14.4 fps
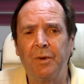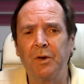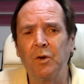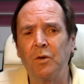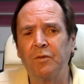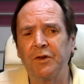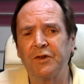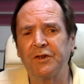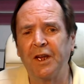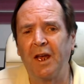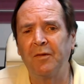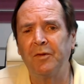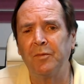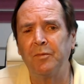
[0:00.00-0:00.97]
over
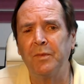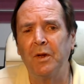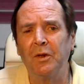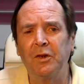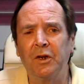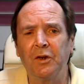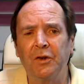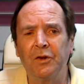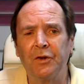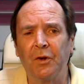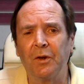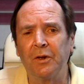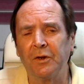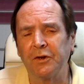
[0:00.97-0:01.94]
$7 million
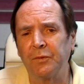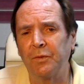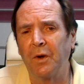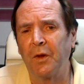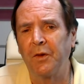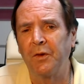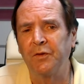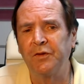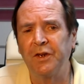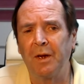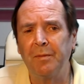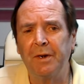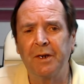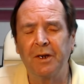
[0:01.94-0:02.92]
worth of
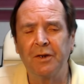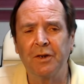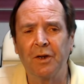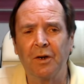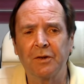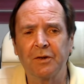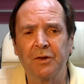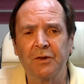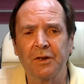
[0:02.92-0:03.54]
semiconductors,